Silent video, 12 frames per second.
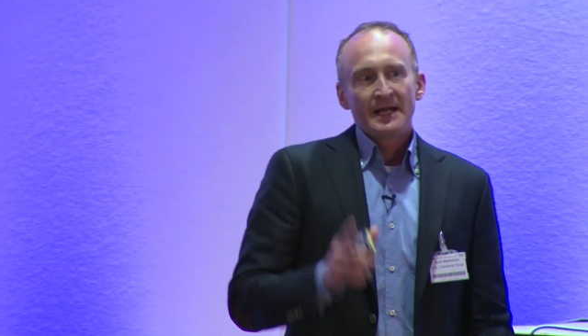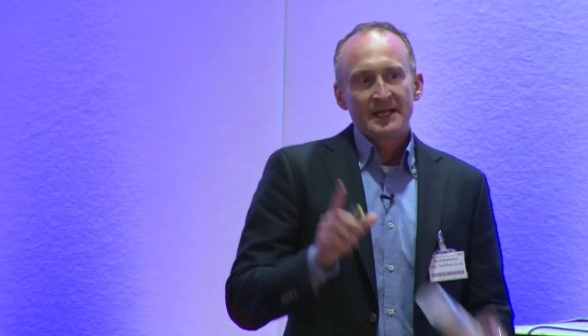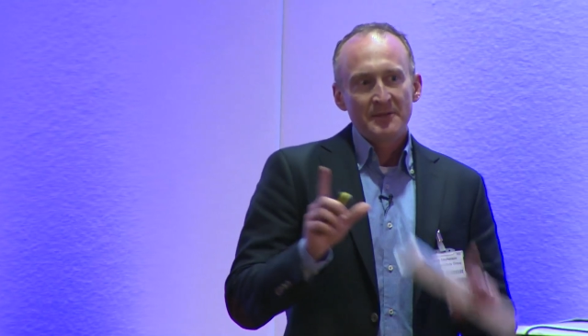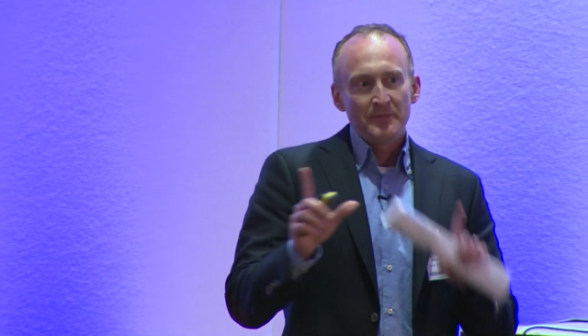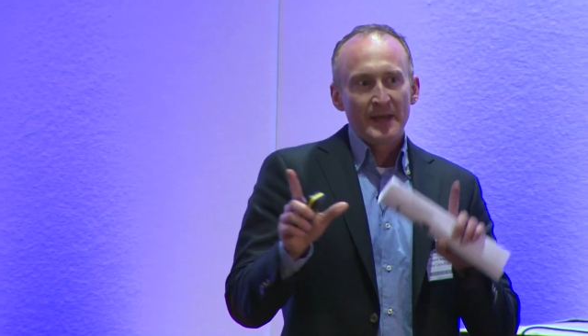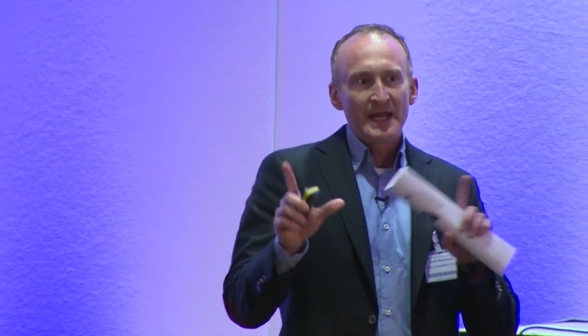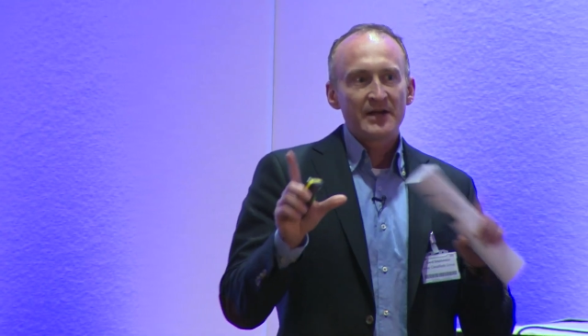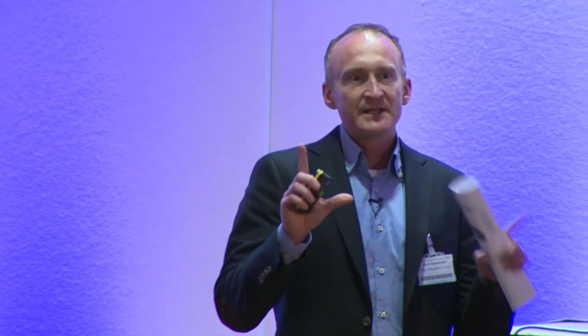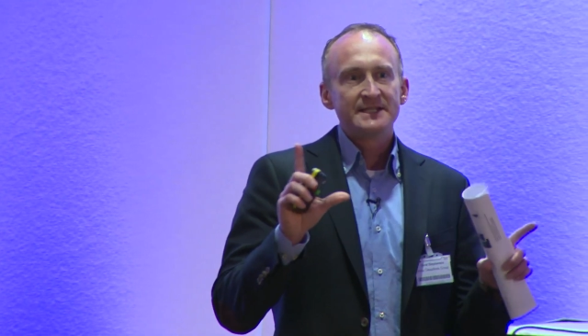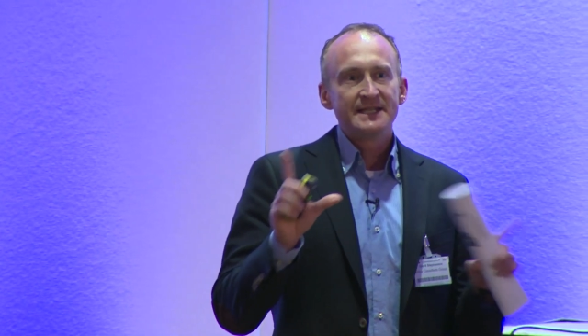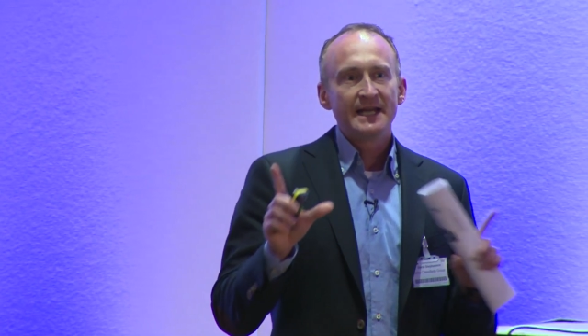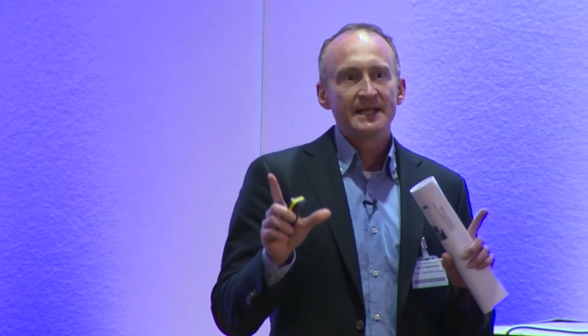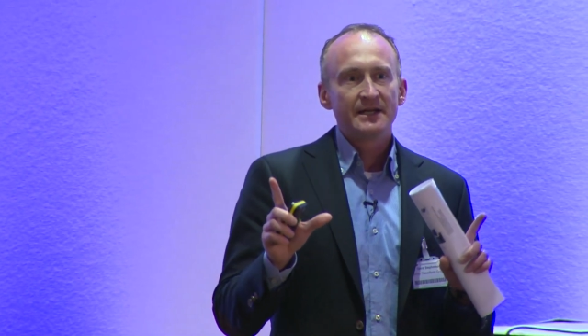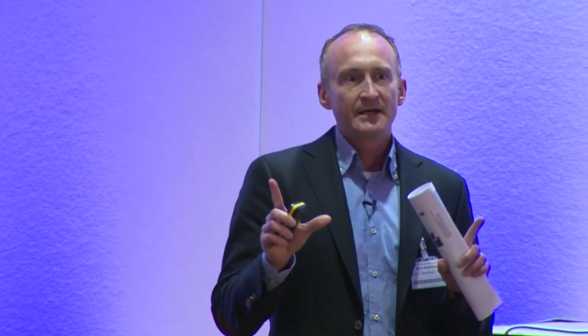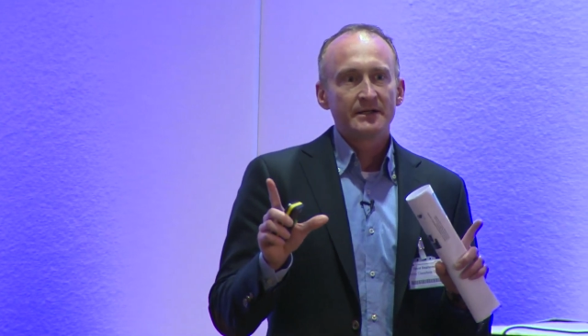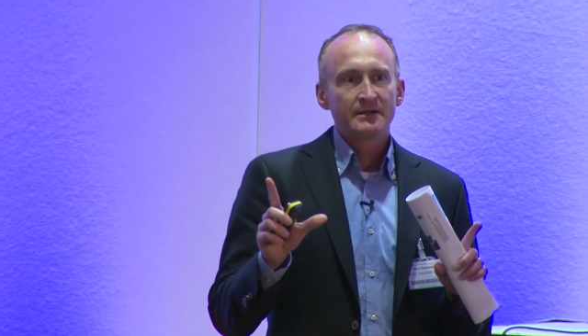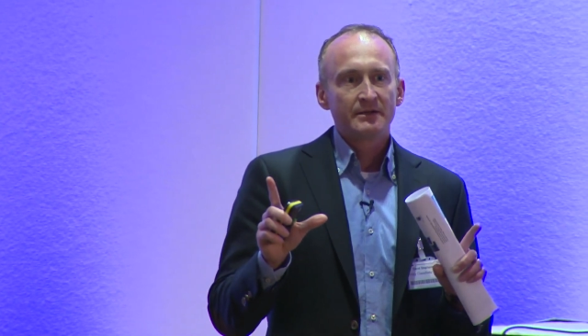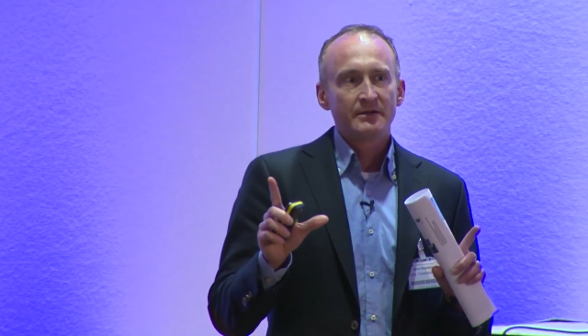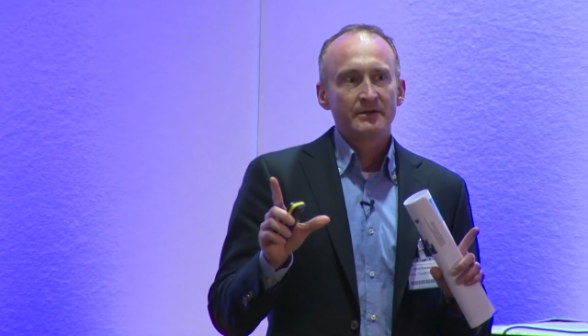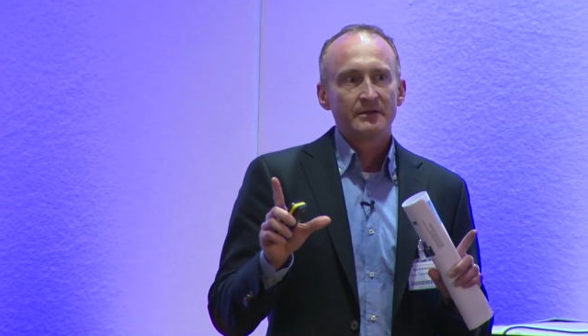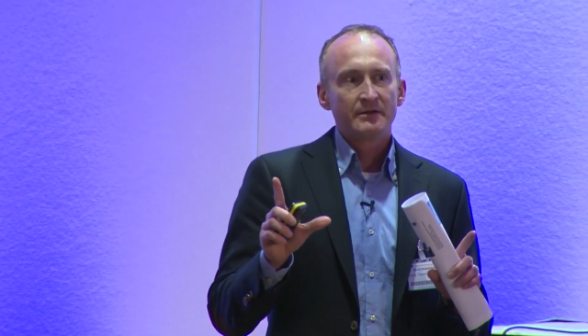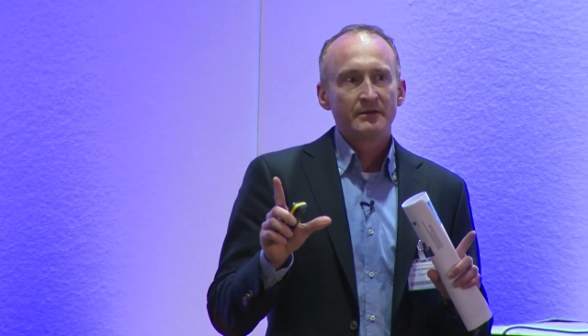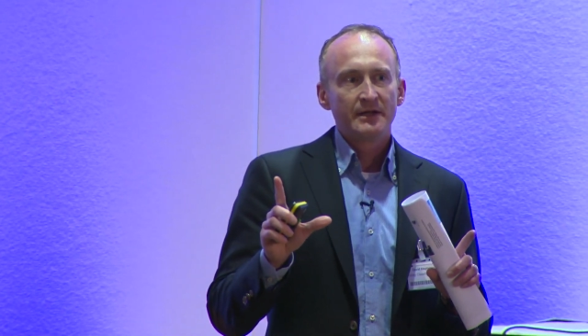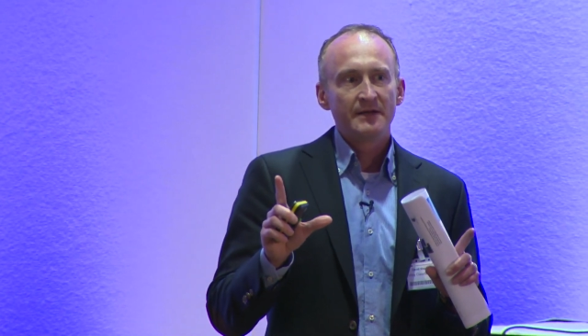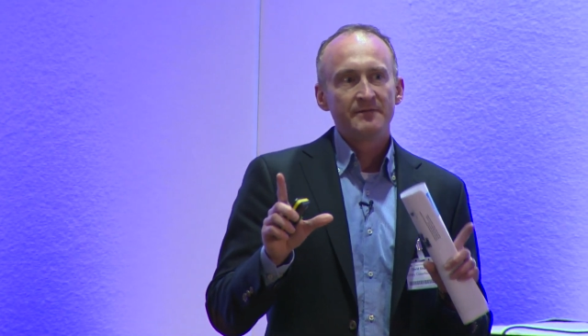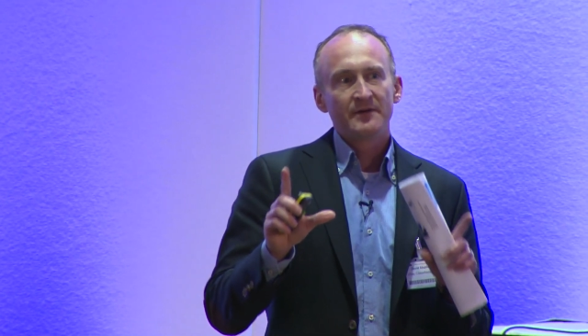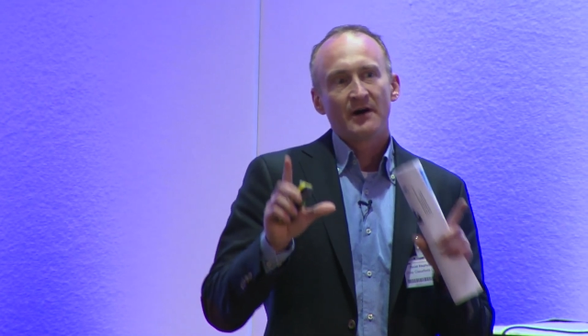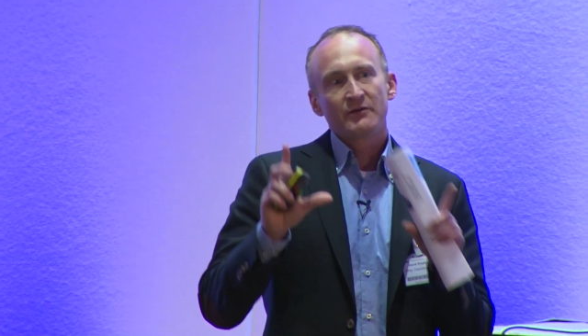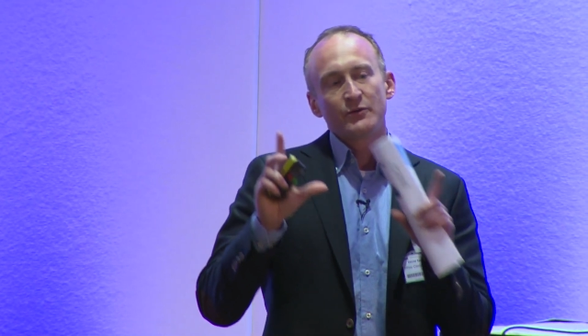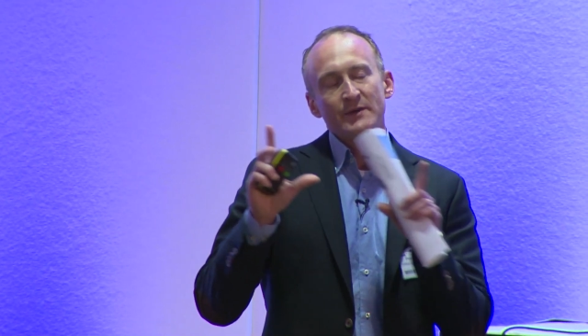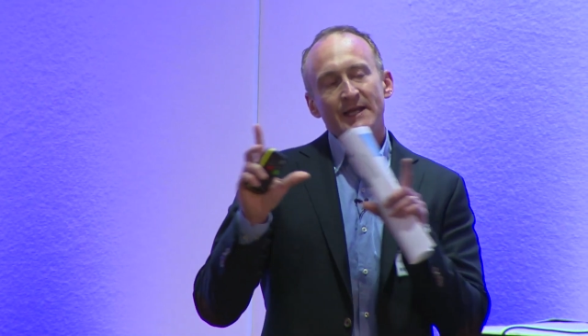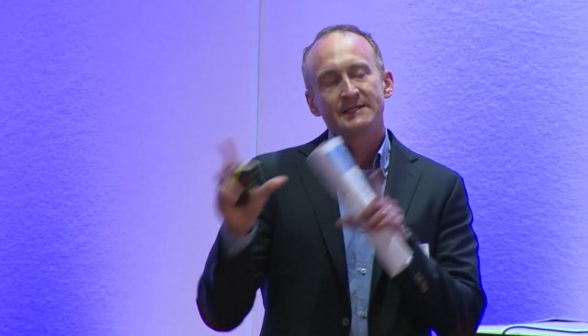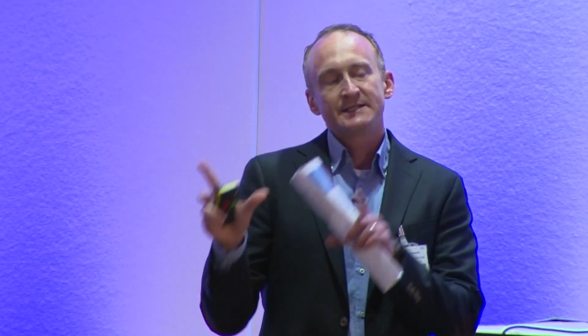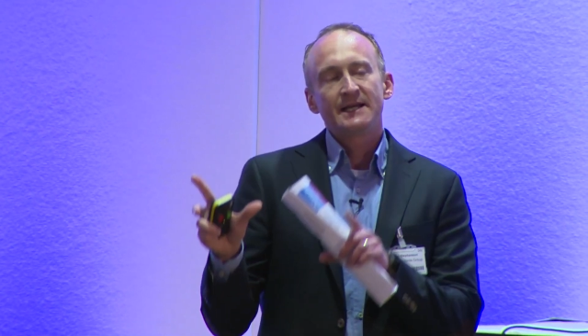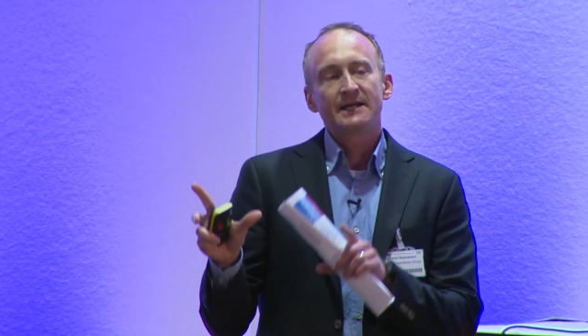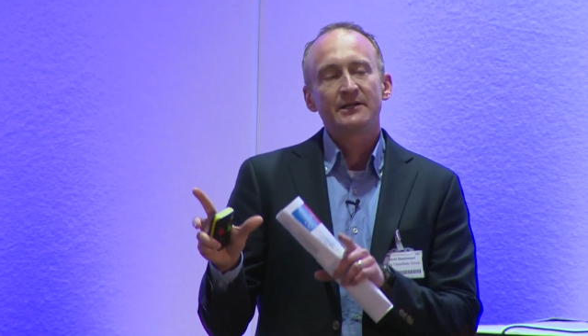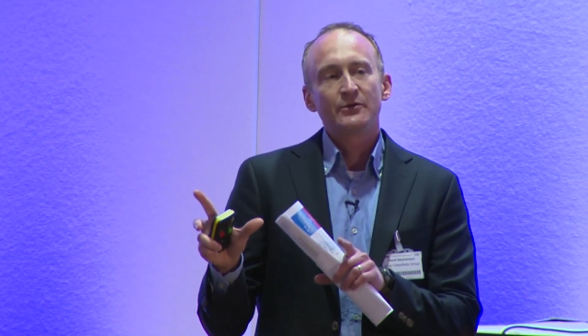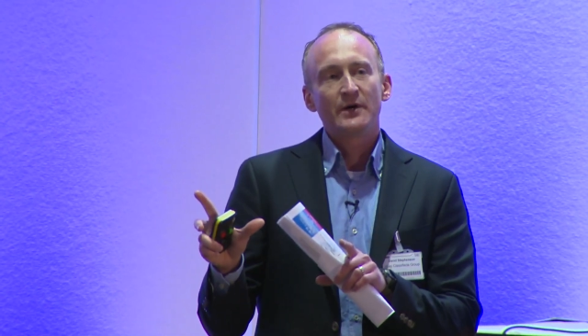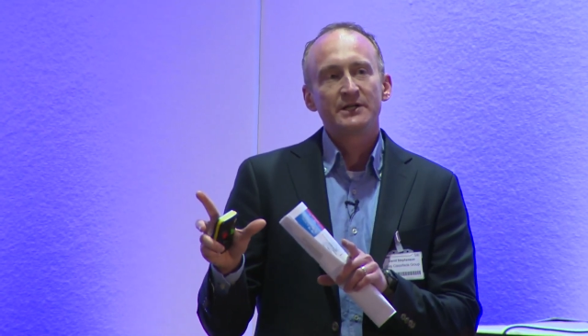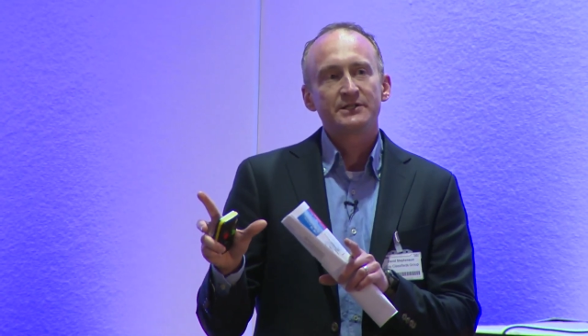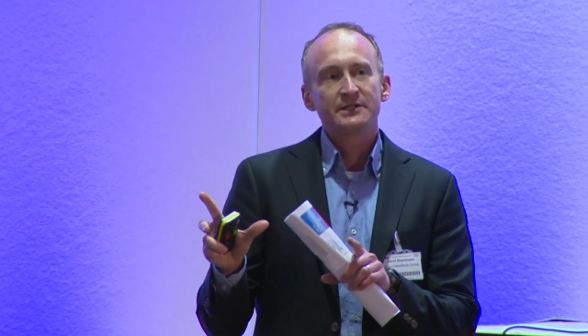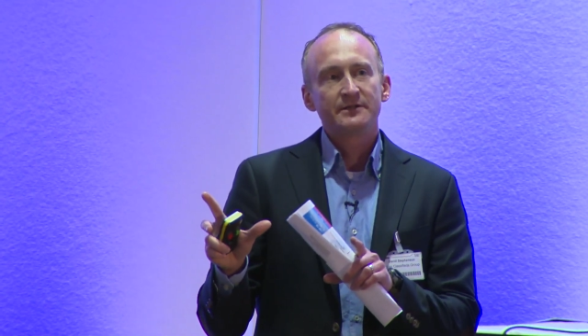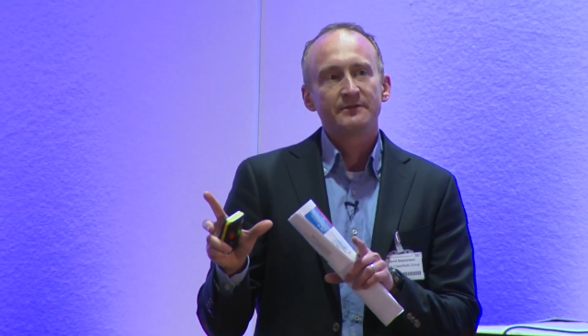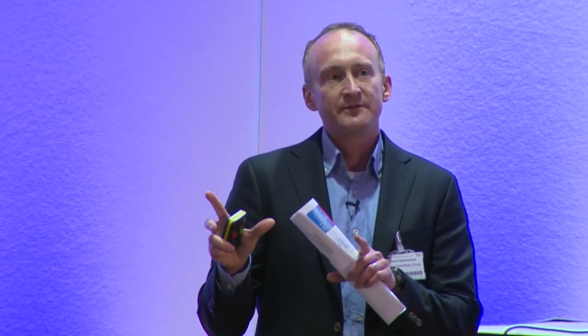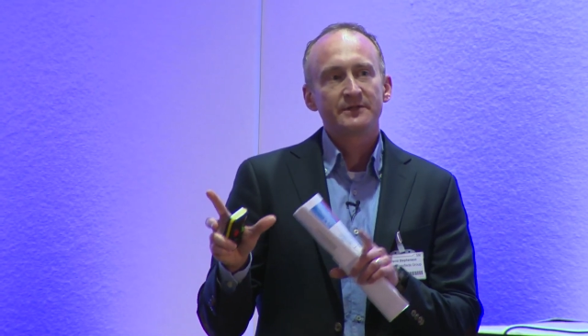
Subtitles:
Compare the data involved with that second question